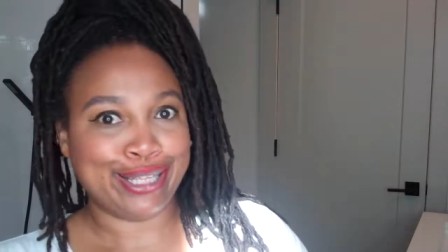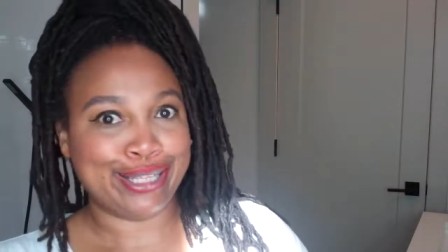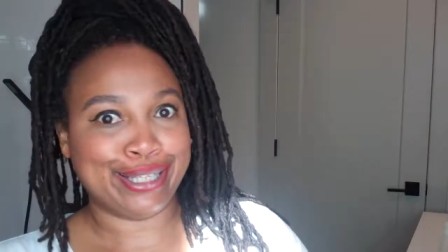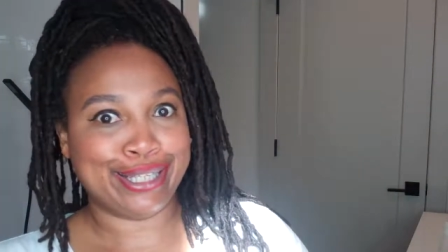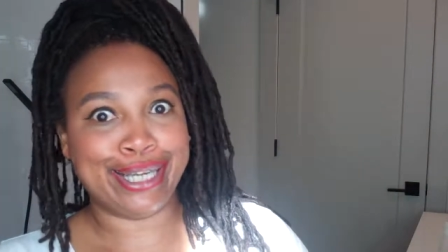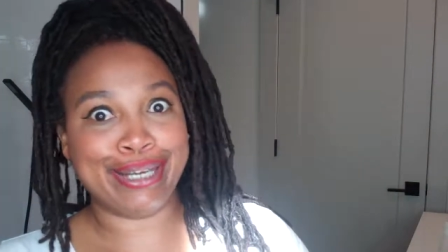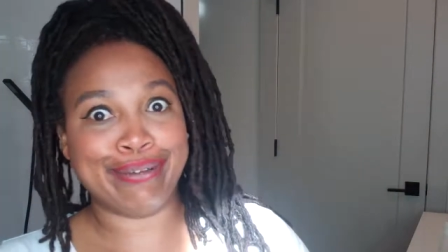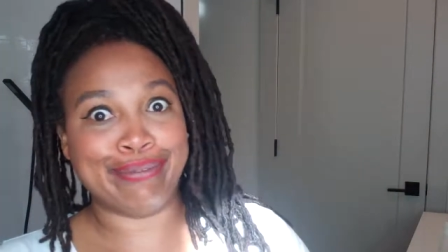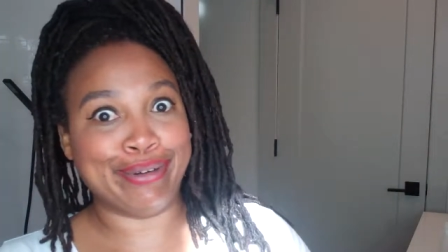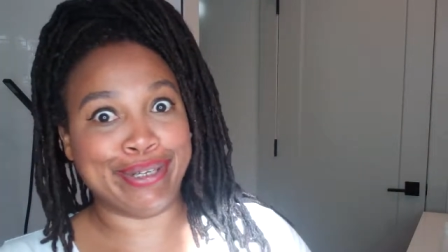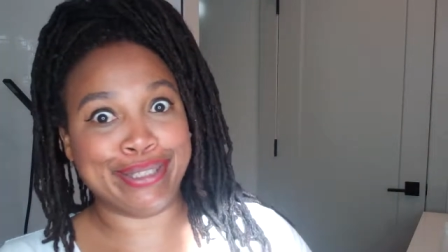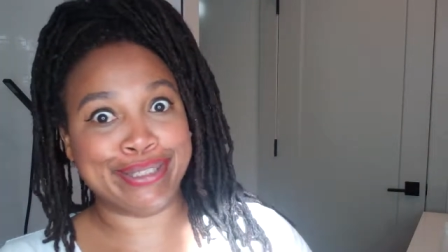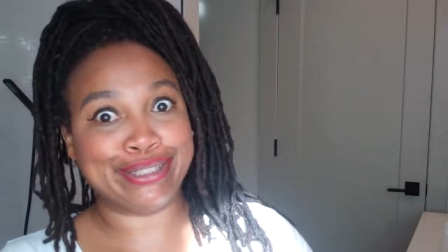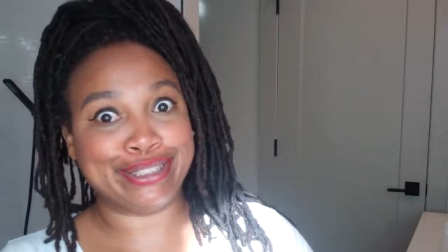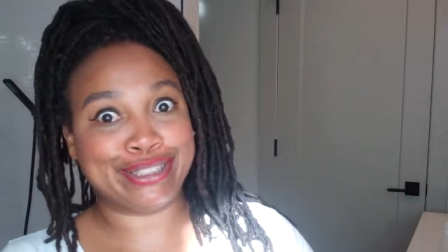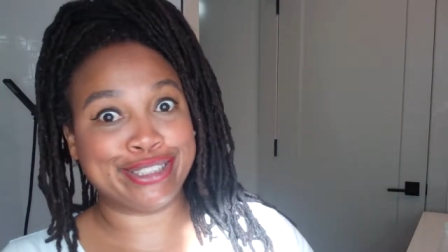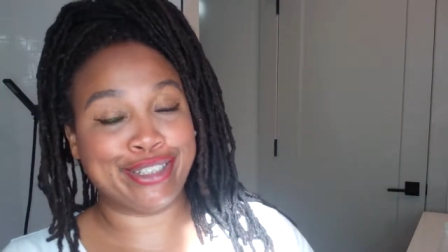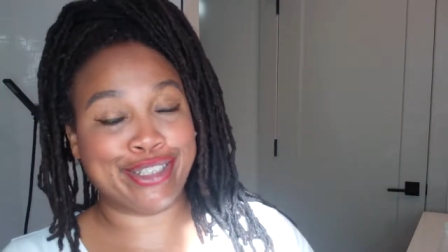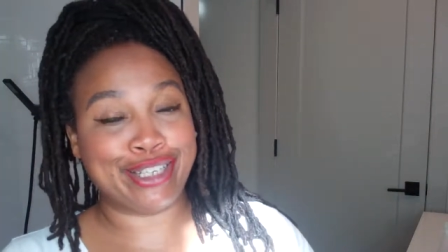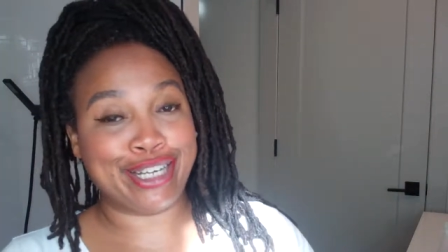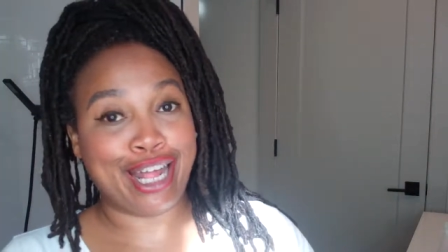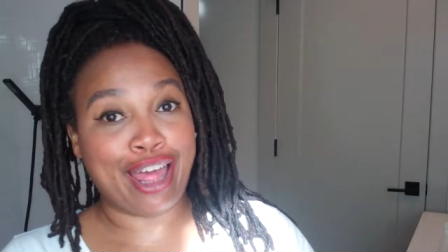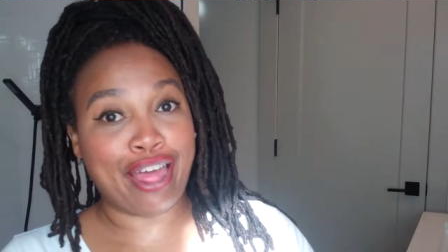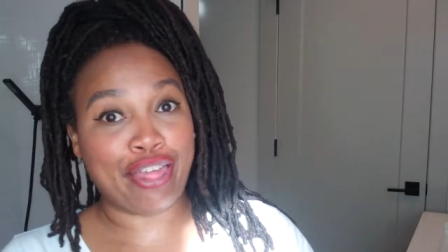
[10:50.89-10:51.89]
it, it
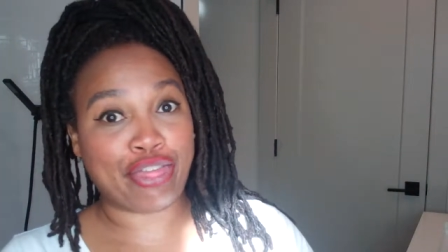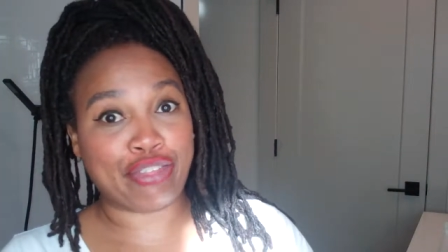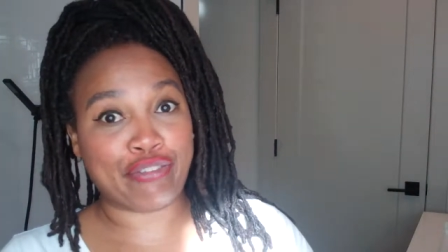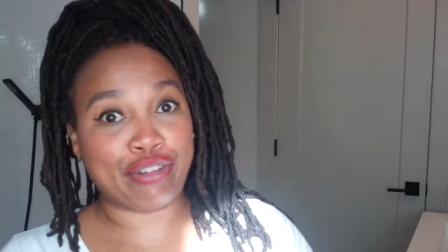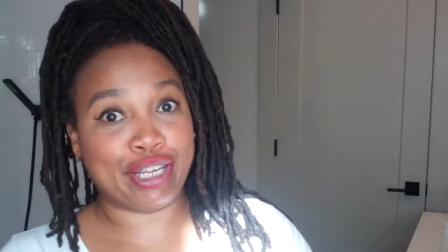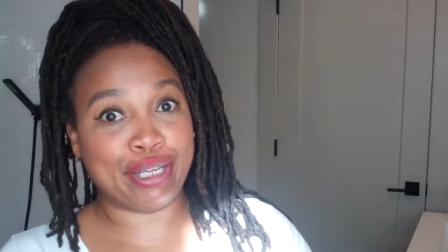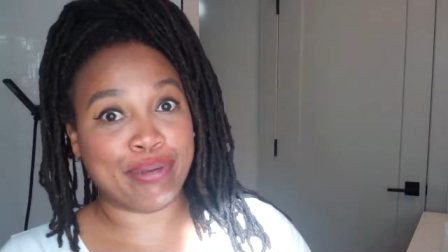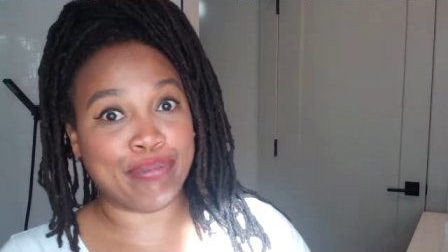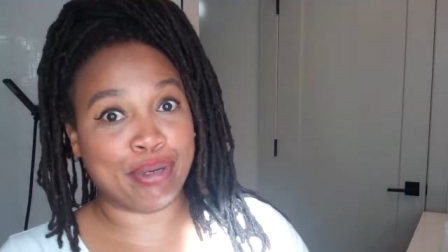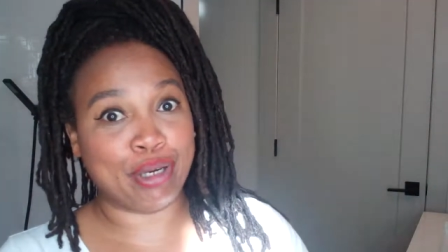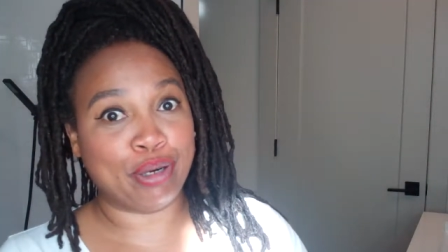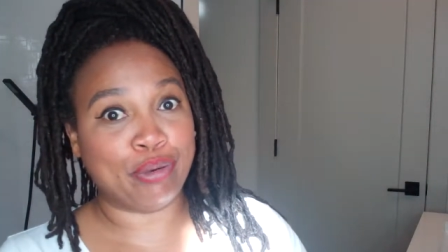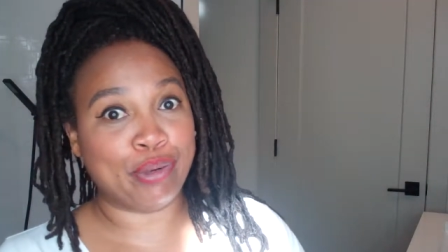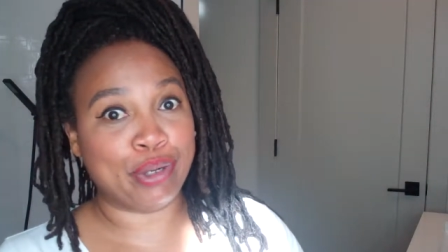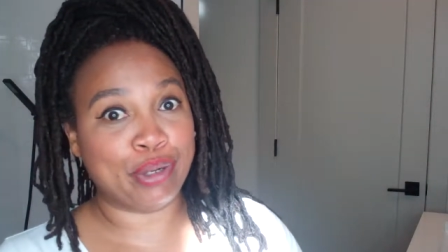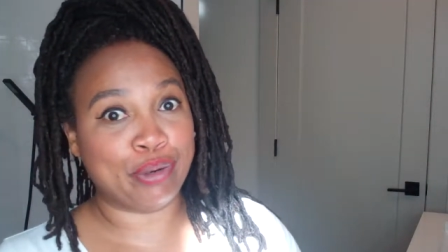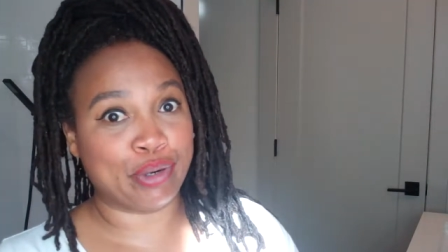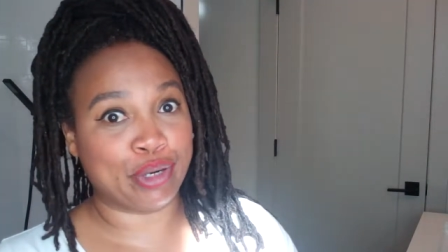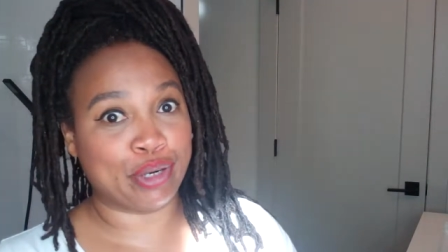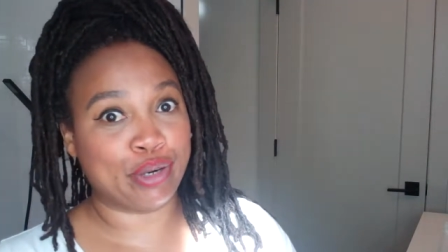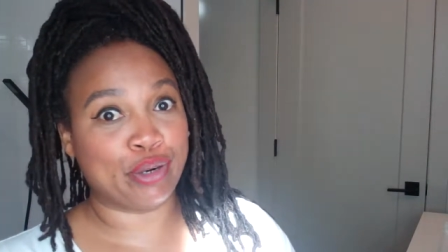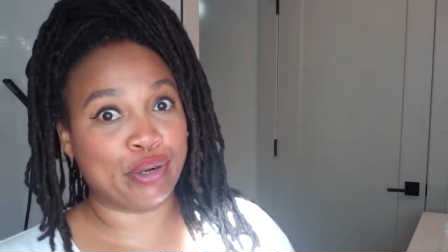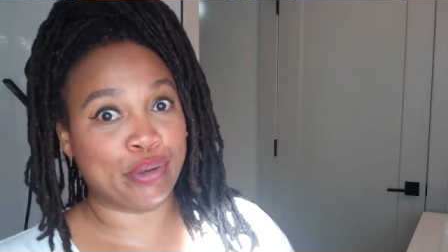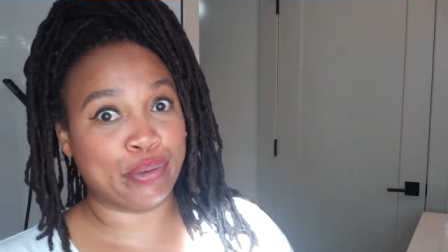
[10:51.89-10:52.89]
started at three but we
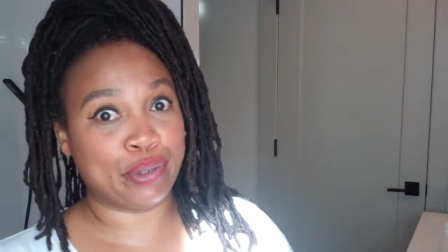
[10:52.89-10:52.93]
were